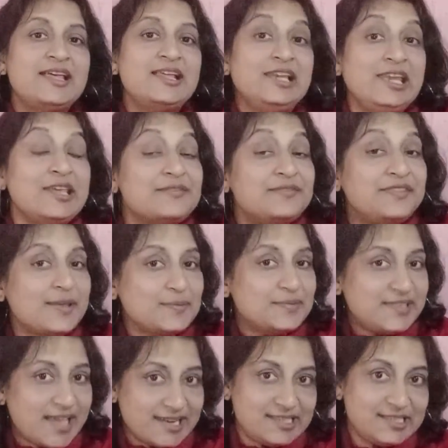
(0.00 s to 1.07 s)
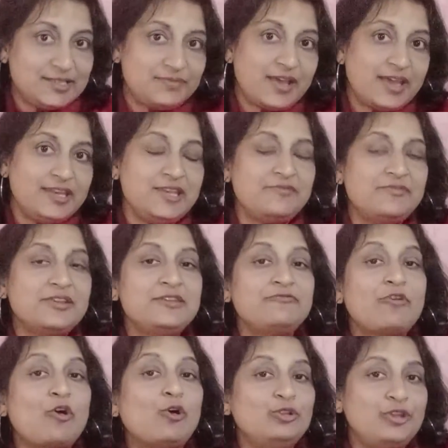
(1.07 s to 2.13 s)
leaves them satisfied even
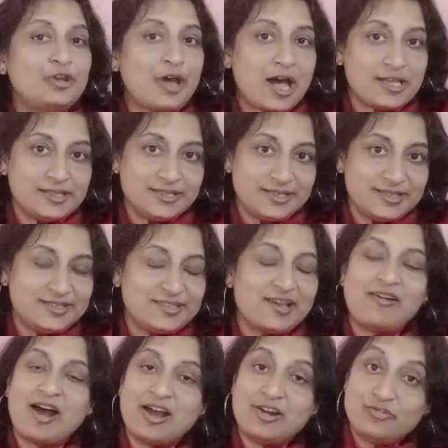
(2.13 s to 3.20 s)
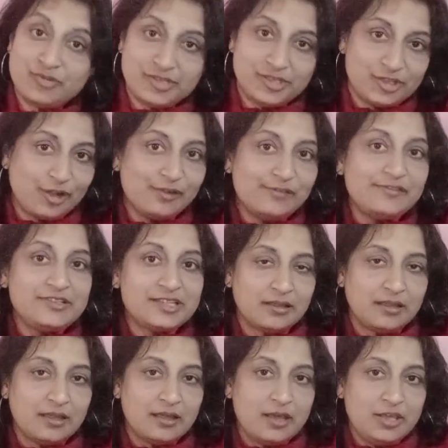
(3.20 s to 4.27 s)
if all the answers are unresolved.
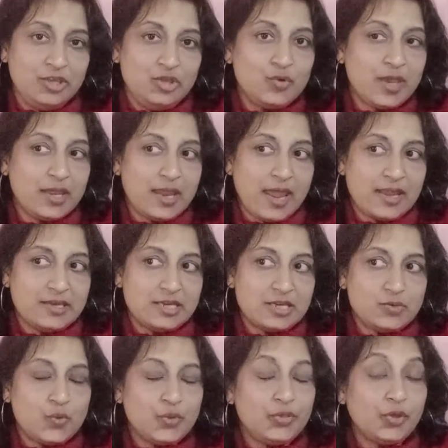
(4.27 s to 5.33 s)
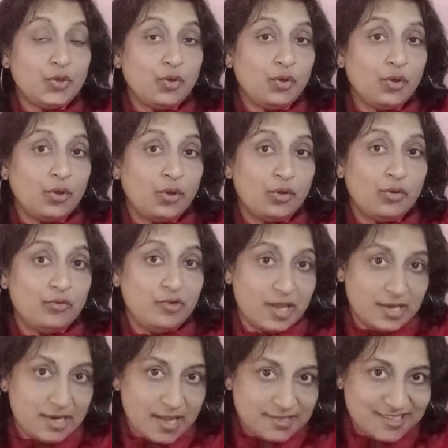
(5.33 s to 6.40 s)
You can end it with a
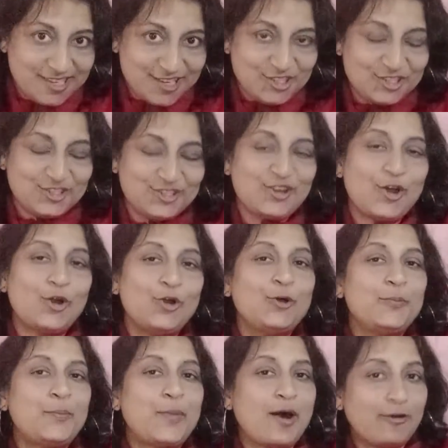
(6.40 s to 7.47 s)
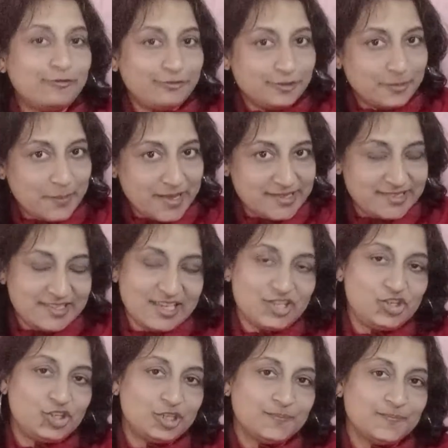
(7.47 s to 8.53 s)
realization or a powerful
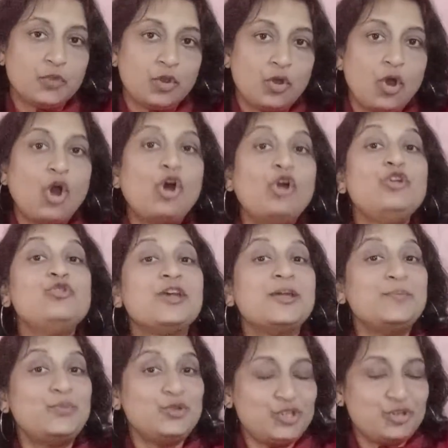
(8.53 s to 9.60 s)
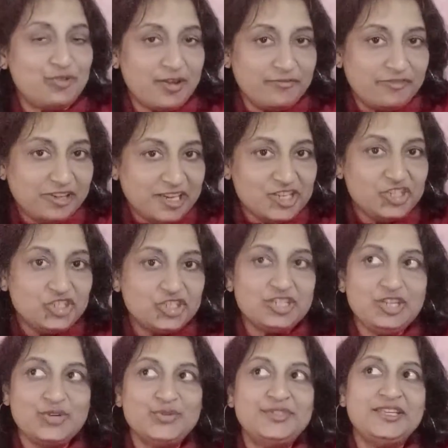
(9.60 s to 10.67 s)
message, or you can put a
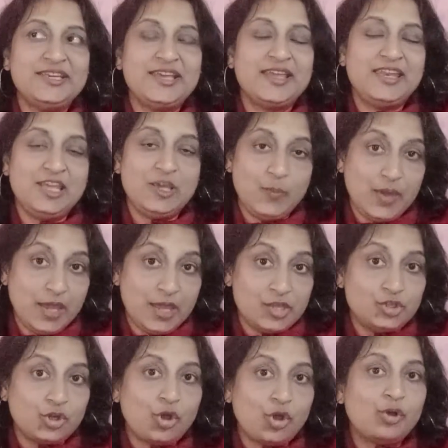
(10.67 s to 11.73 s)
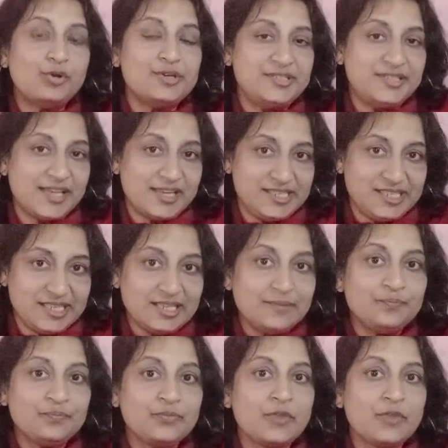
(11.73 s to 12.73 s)
revelation using an image or a setting